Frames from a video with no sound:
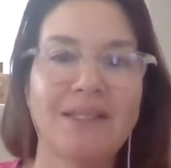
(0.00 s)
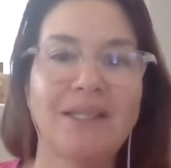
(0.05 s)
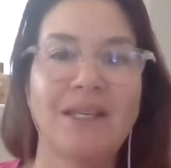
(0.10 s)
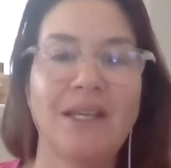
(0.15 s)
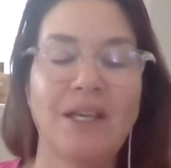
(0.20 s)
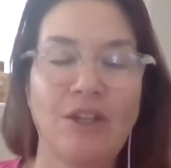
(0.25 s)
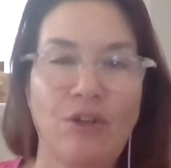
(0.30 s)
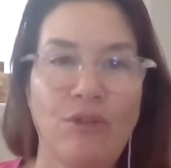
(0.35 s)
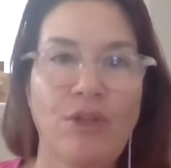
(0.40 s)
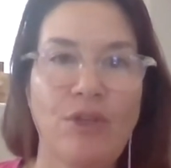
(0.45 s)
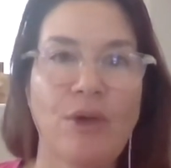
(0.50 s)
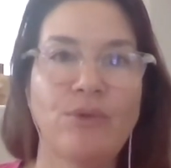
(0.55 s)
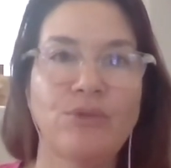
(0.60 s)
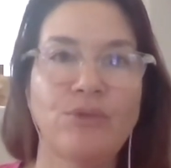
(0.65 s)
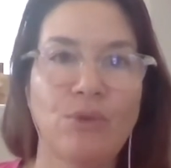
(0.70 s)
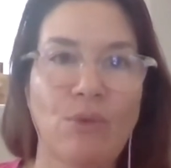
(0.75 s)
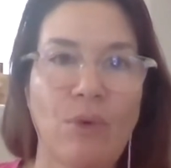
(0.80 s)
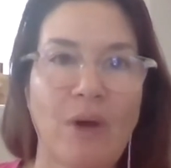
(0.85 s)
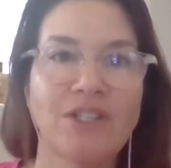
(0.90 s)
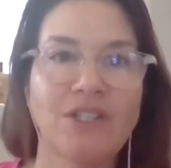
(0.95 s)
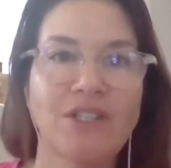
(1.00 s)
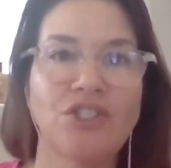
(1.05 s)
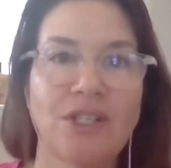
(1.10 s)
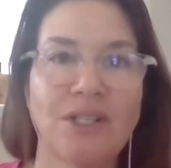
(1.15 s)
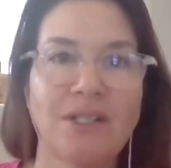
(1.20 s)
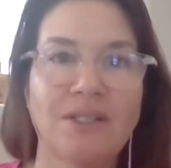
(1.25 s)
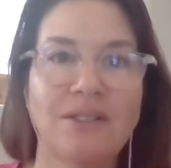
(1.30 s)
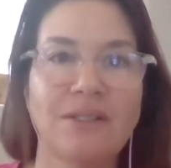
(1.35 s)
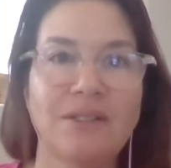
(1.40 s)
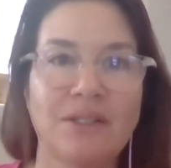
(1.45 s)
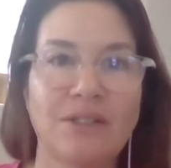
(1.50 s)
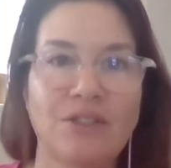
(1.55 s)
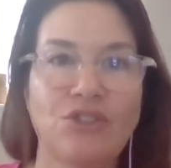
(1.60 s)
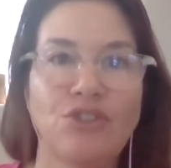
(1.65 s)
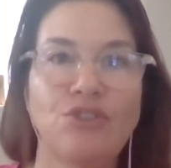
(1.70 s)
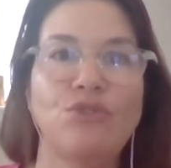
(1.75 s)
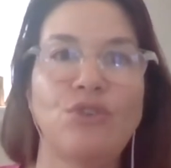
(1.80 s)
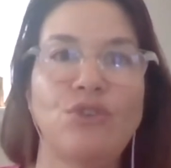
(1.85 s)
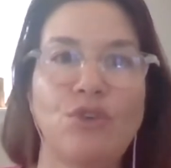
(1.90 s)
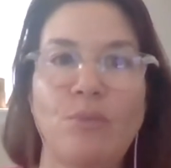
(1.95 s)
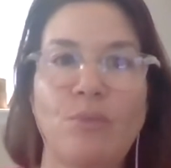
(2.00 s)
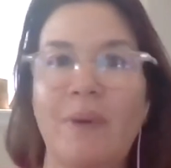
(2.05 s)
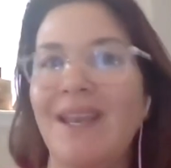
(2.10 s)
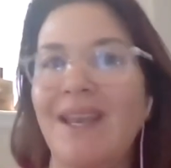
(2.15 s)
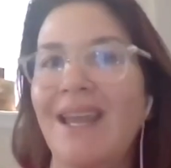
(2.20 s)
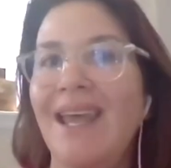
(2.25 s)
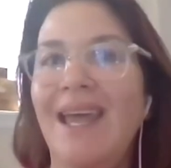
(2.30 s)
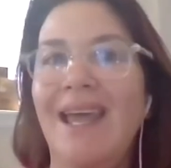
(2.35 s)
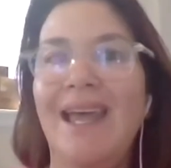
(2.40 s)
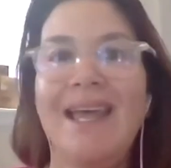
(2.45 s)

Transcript: to get you those questions to you. But